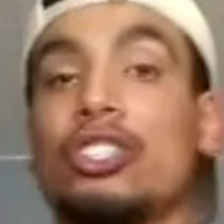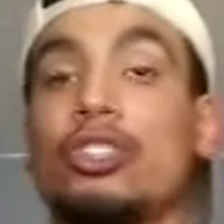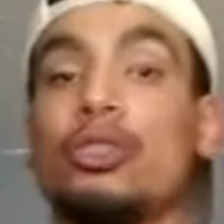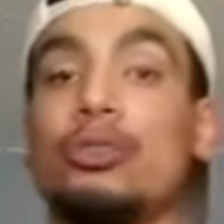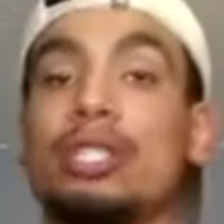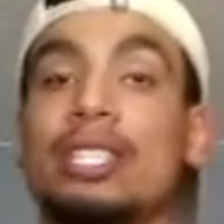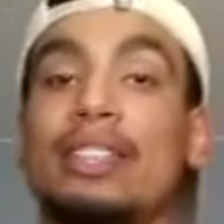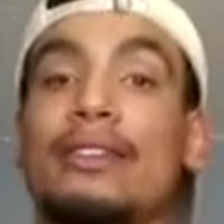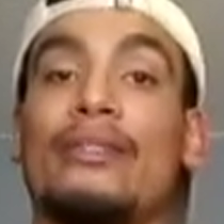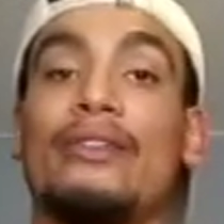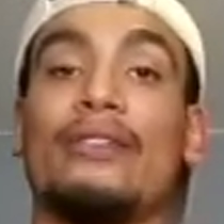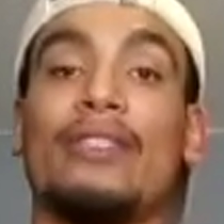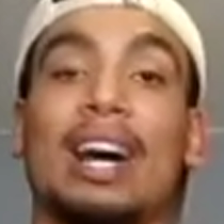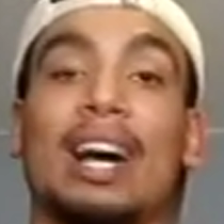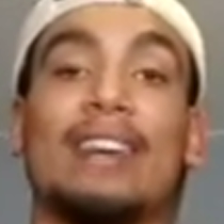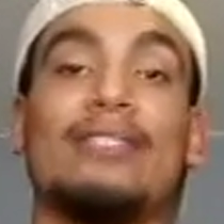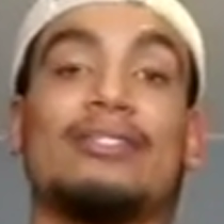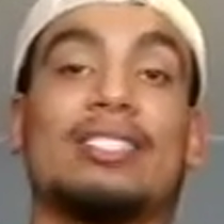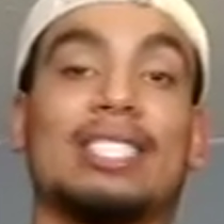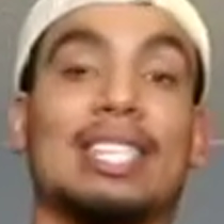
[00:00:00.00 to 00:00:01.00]
you're using
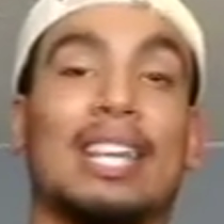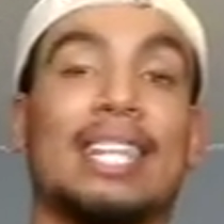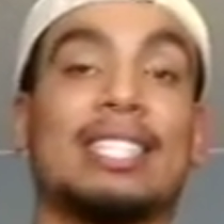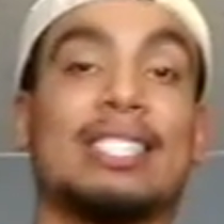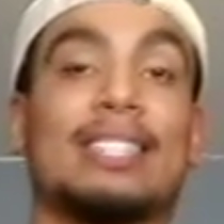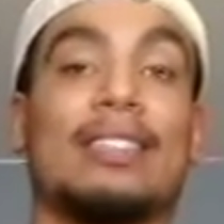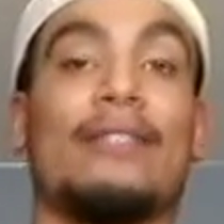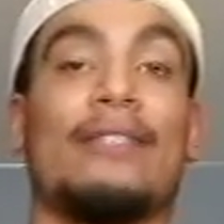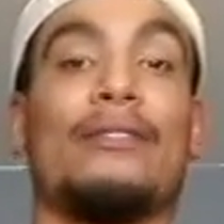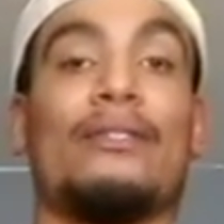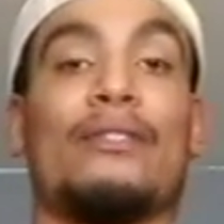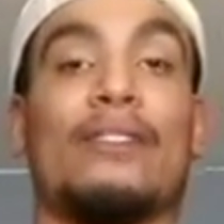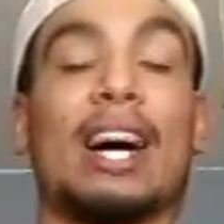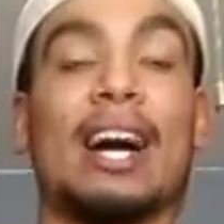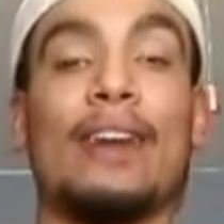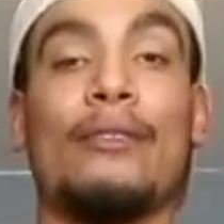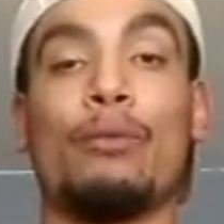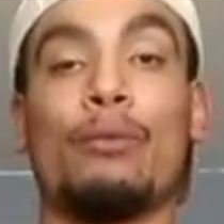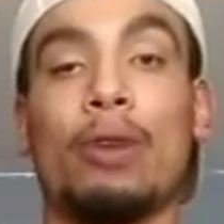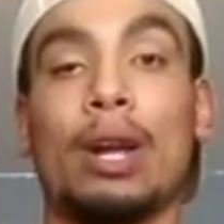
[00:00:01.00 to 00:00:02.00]
5 sets of
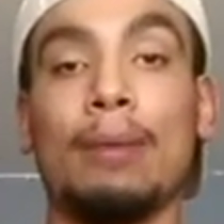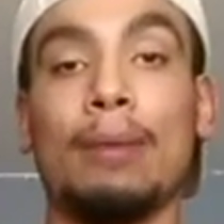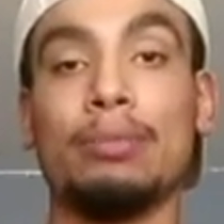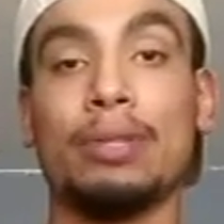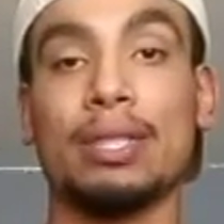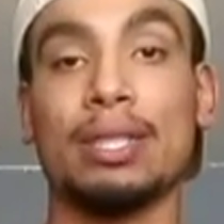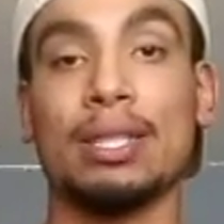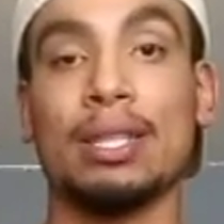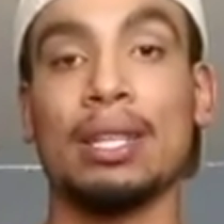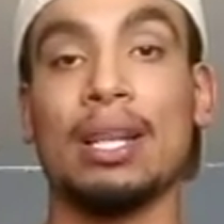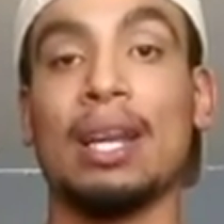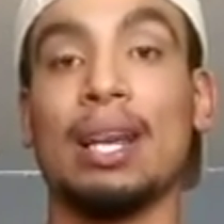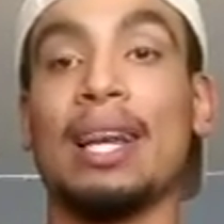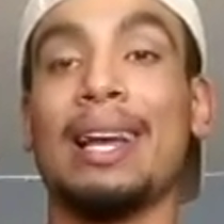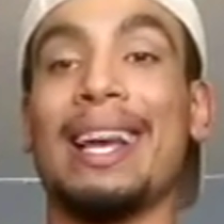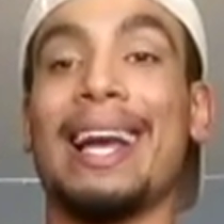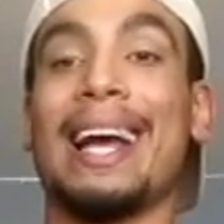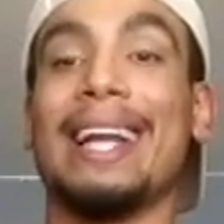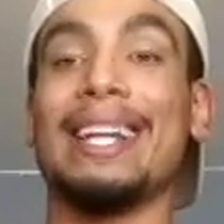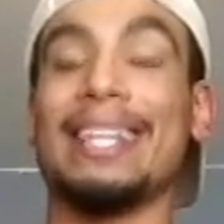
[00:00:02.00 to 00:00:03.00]
5 reps,
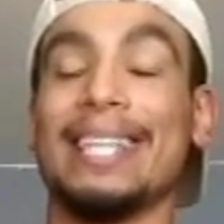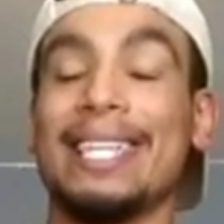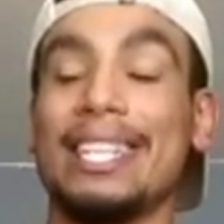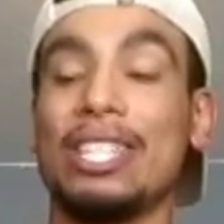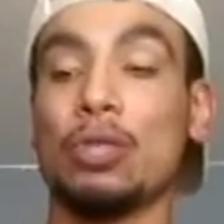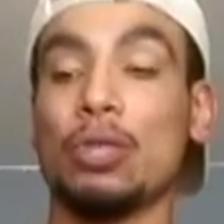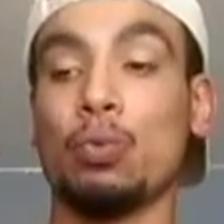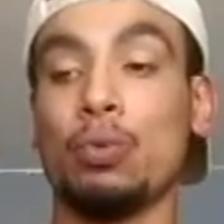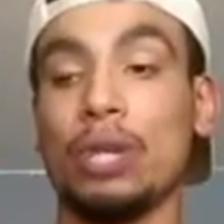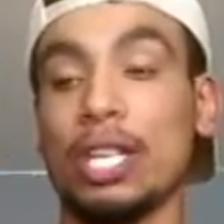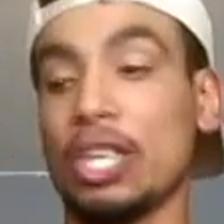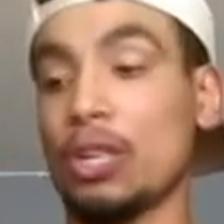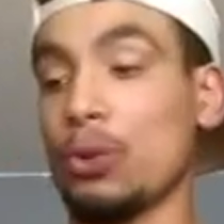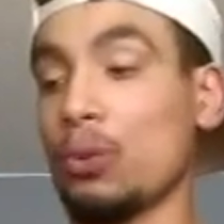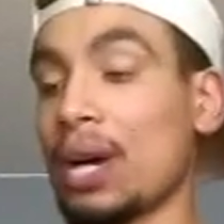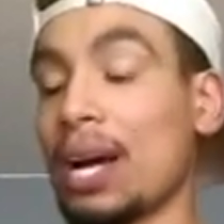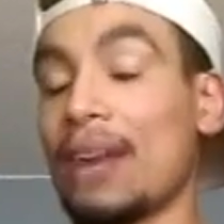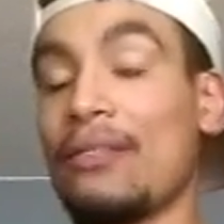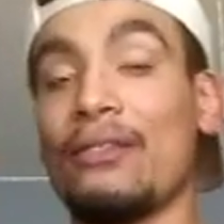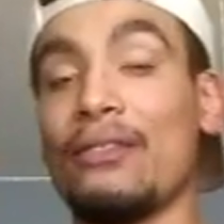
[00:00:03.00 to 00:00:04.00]
and each week
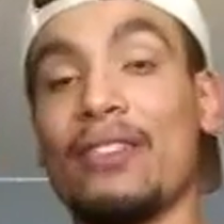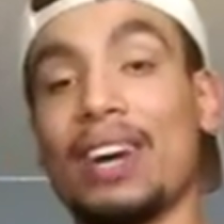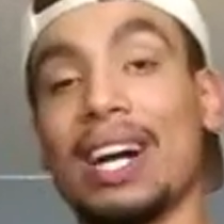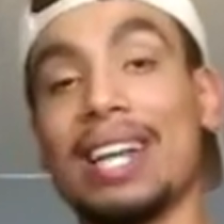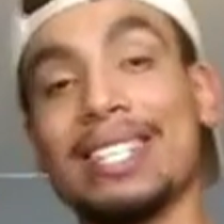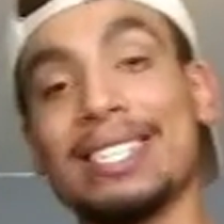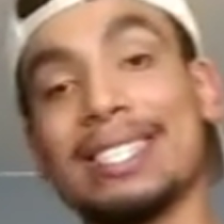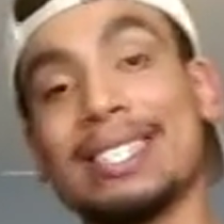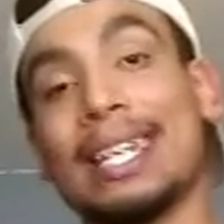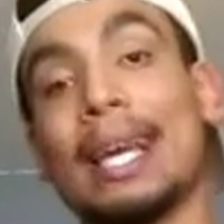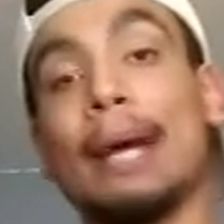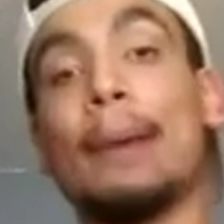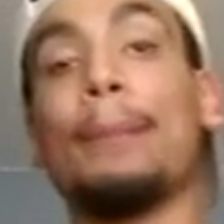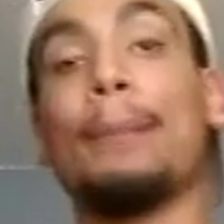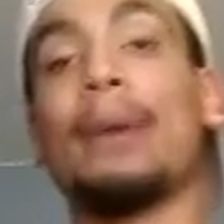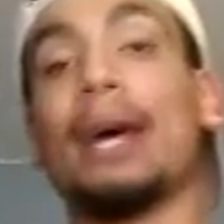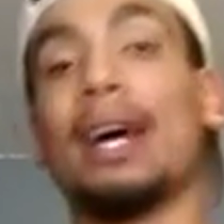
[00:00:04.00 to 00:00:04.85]
you add 5 to 10